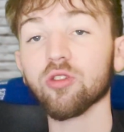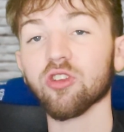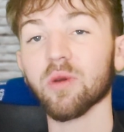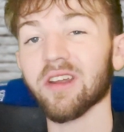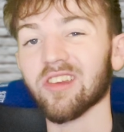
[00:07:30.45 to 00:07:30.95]

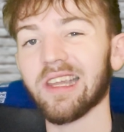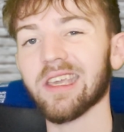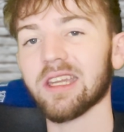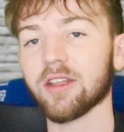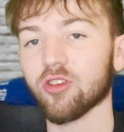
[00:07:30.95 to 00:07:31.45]
Also, as well, there's a
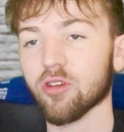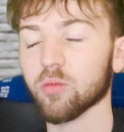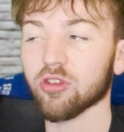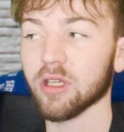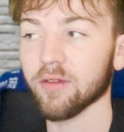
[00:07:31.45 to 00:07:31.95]
link in that
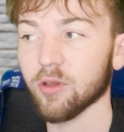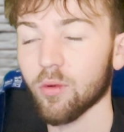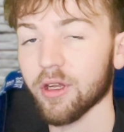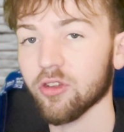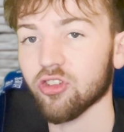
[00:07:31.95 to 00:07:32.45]
description. If
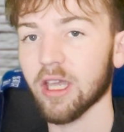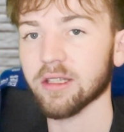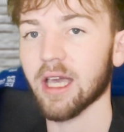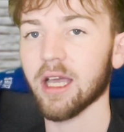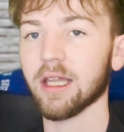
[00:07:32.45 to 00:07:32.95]
you want to
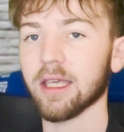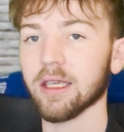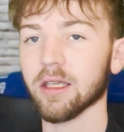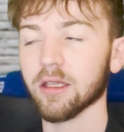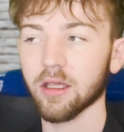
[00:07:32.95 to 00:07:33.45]
check that
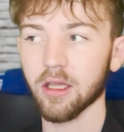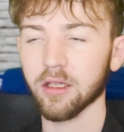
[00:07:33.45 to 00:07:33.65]
link,